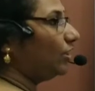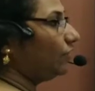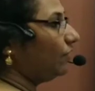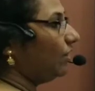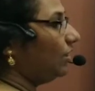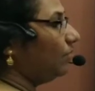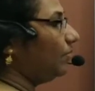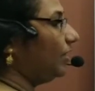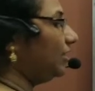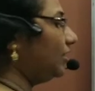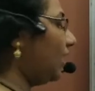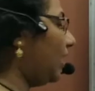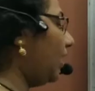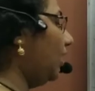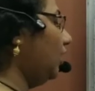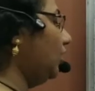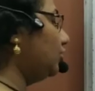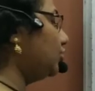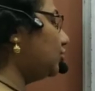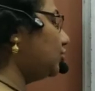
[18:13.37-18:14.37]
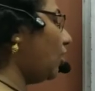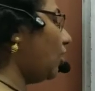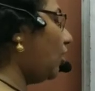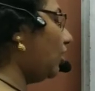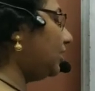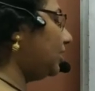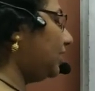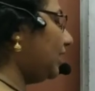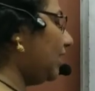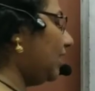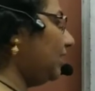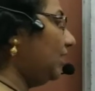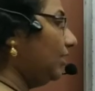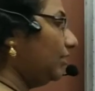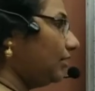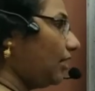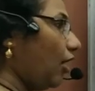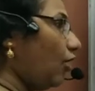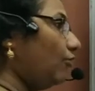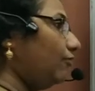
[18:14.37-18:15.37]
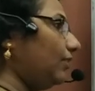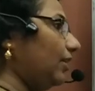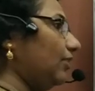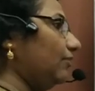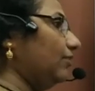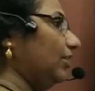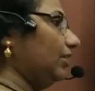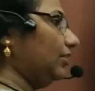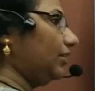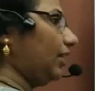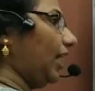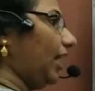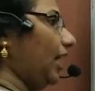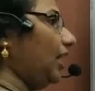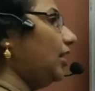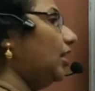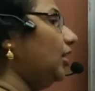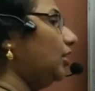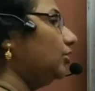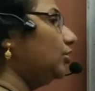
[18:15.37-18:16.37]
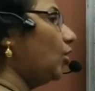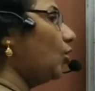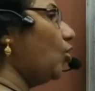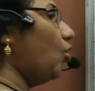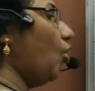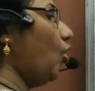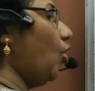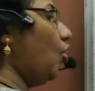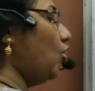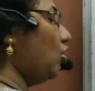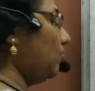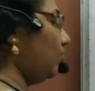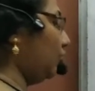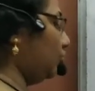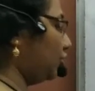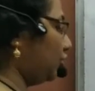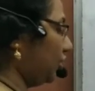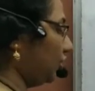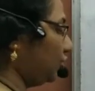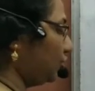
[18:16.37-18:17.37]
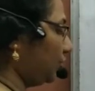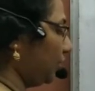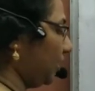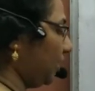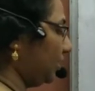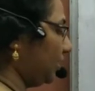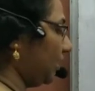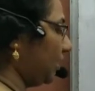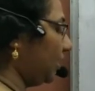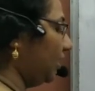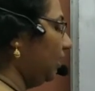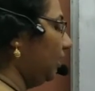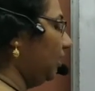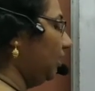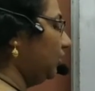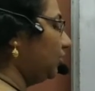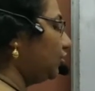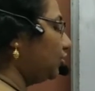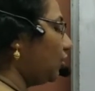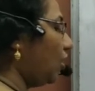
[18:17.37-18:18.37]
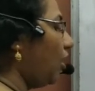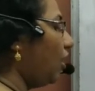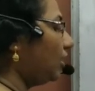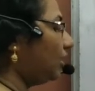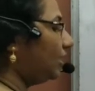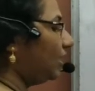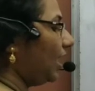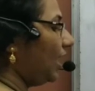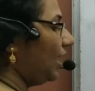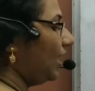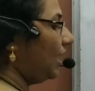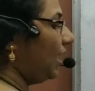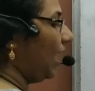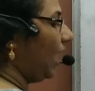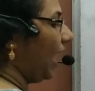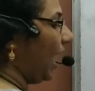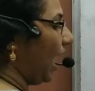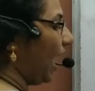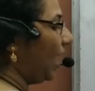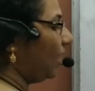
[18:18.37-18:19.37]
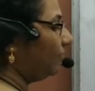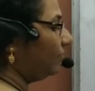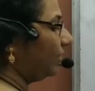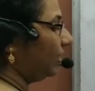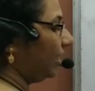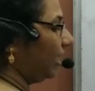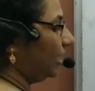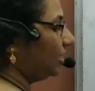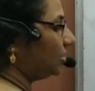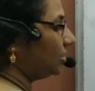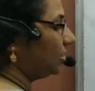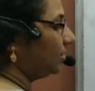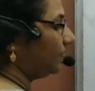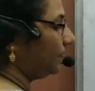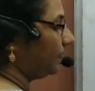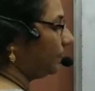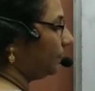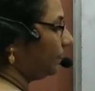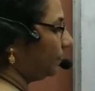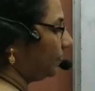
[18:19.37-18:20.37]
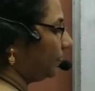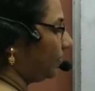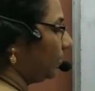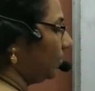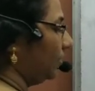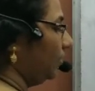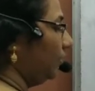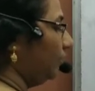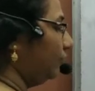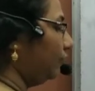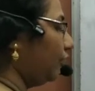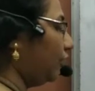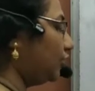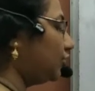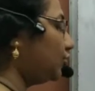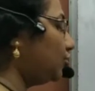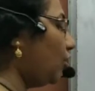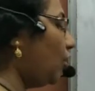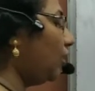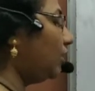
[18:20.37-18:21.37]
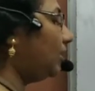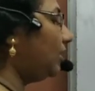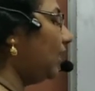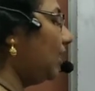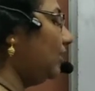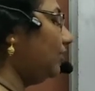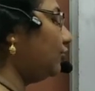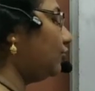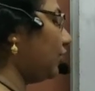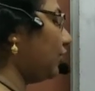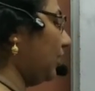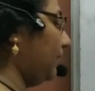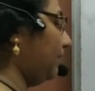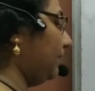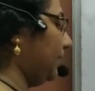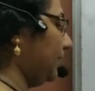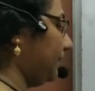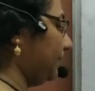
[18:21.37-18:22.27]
will be the total? Now we will take the whole motion together. Total average for total trip,